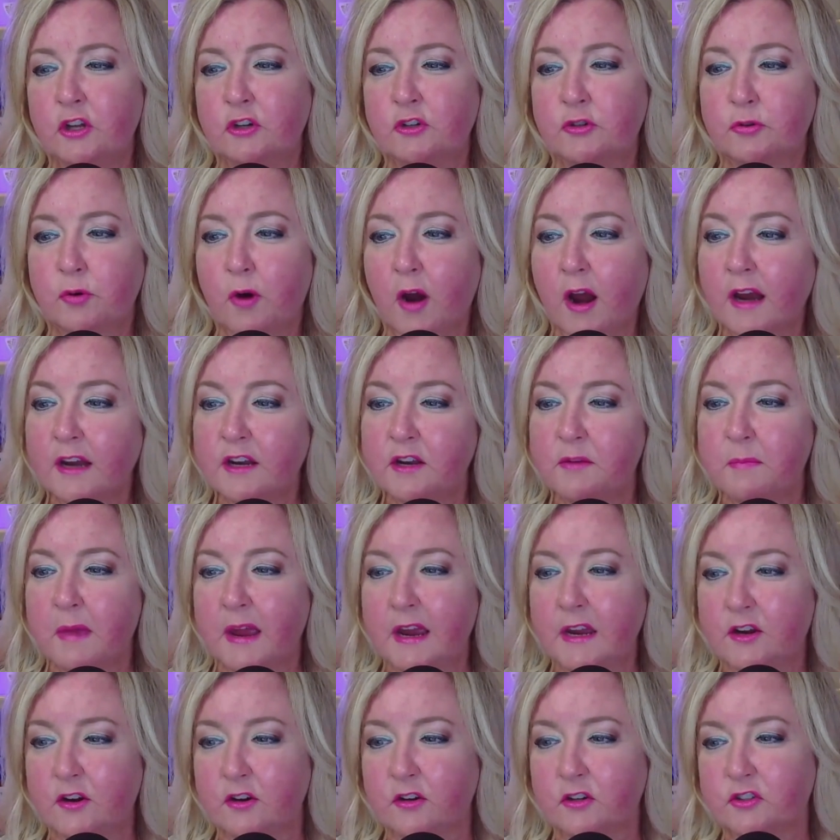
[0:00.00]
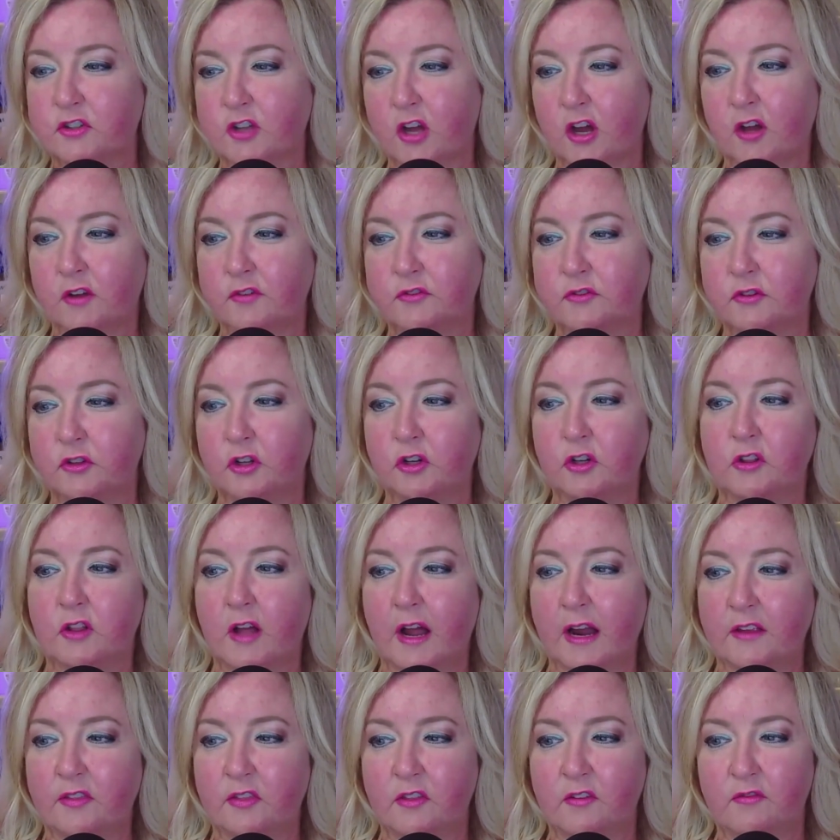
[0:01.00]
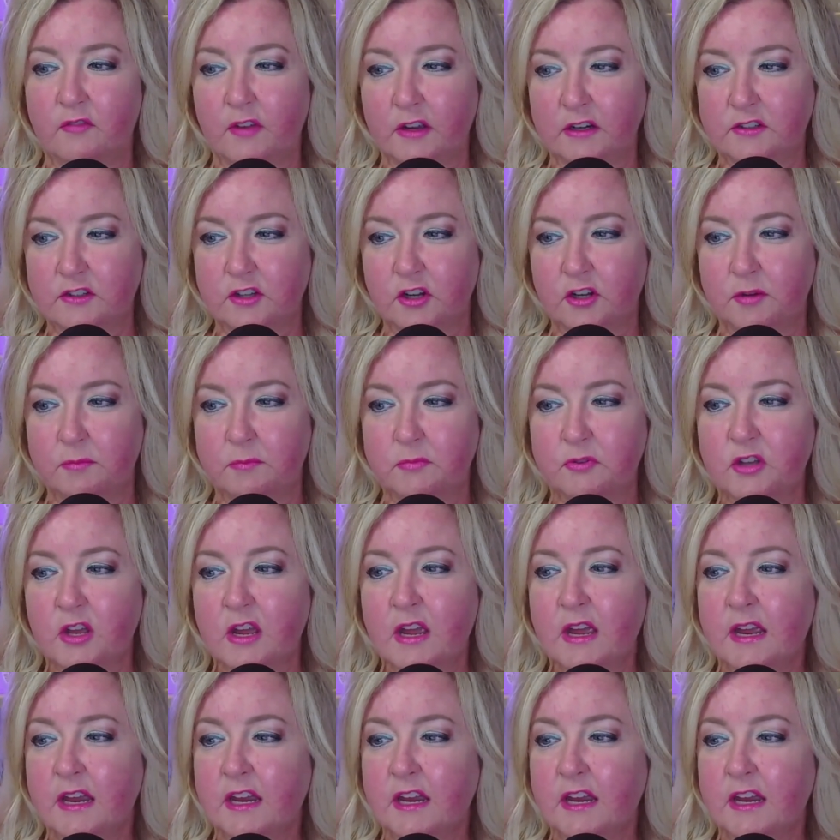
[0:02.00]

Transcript: trying to make yourselves look like the victims,